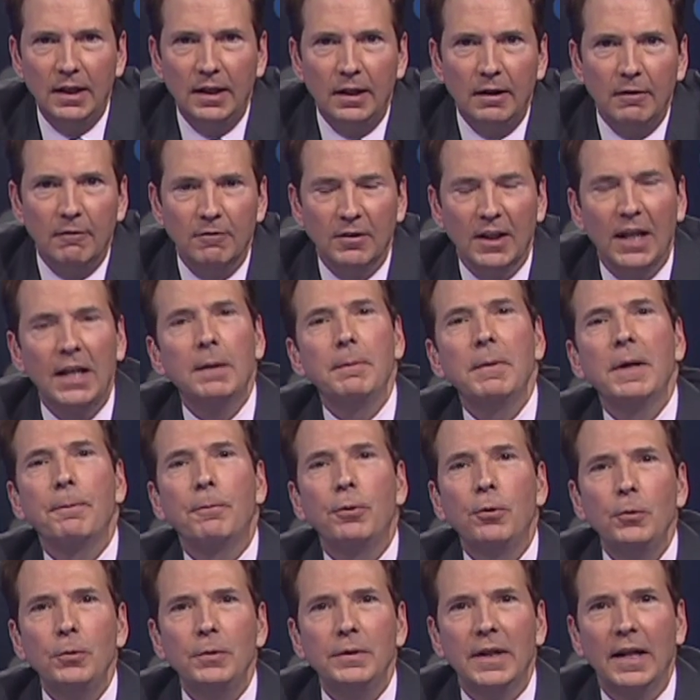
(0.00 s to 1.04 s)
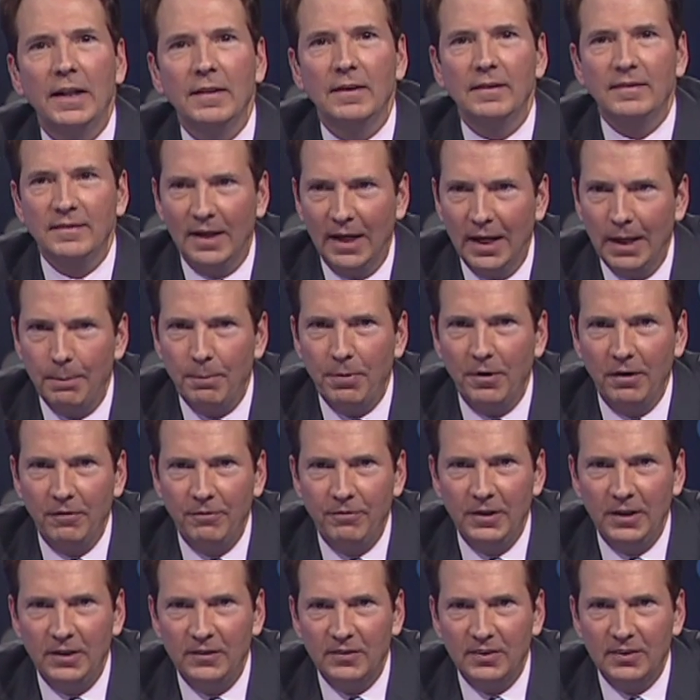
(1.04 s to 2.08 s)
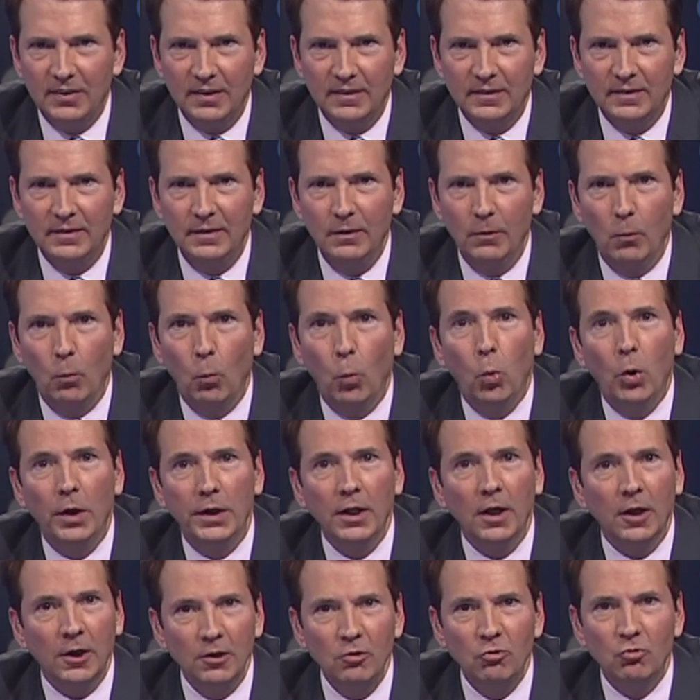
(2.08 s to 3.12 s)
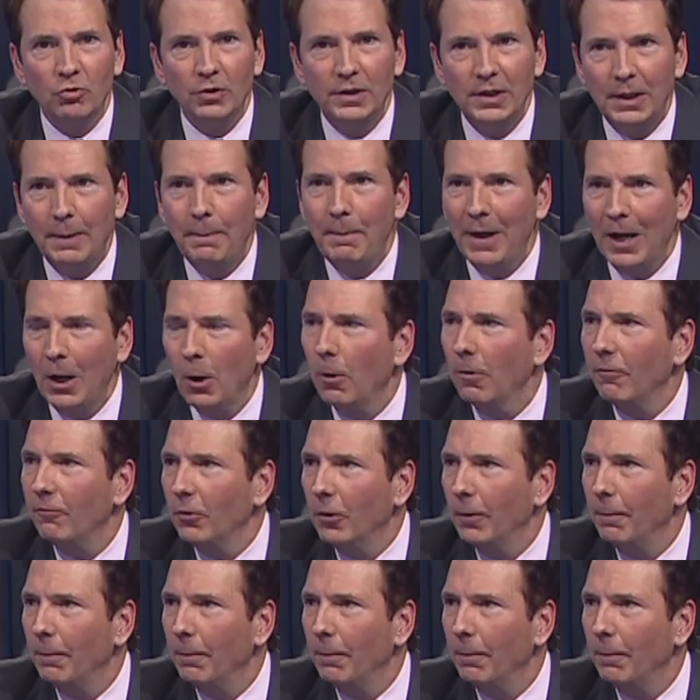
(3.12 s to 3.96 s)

Vladimir Putin at the top of its 100 powerful